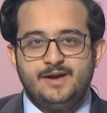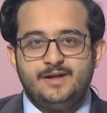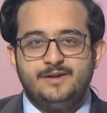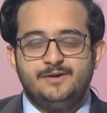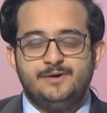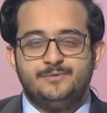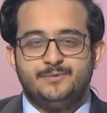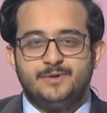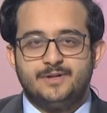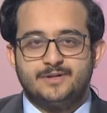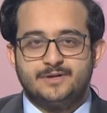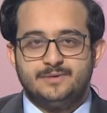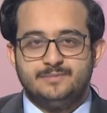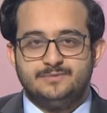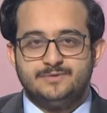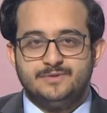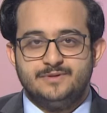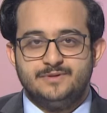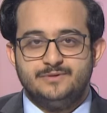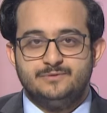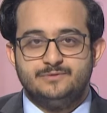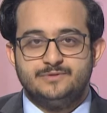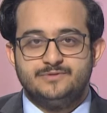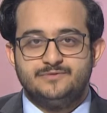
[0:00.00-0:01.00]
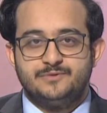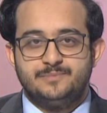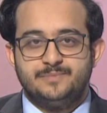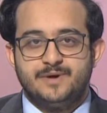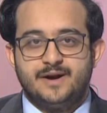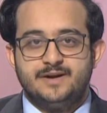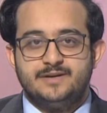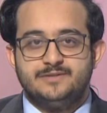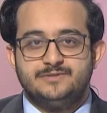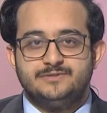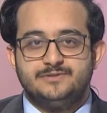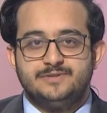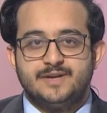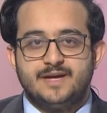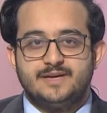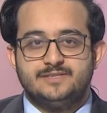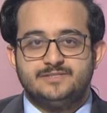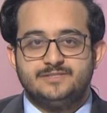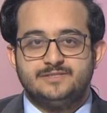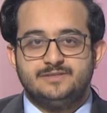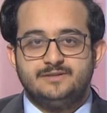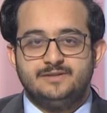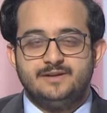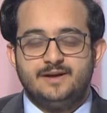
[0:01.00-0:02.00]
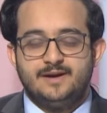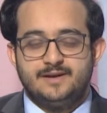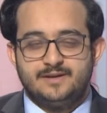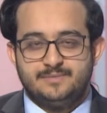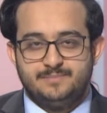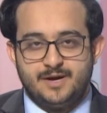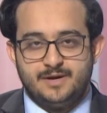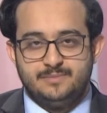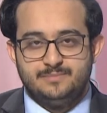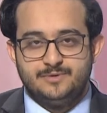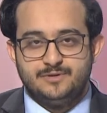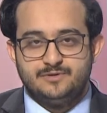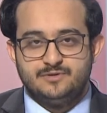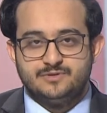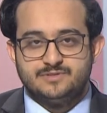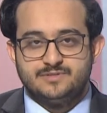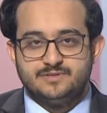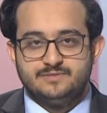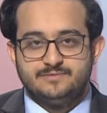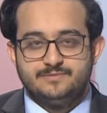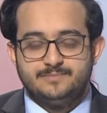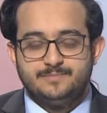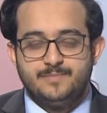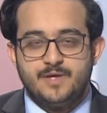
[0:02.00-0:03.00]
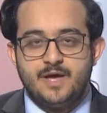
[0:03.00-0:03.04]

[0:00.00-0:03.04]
Hello and welcome to the news from Bahrain International. I am Hamad Yusuf.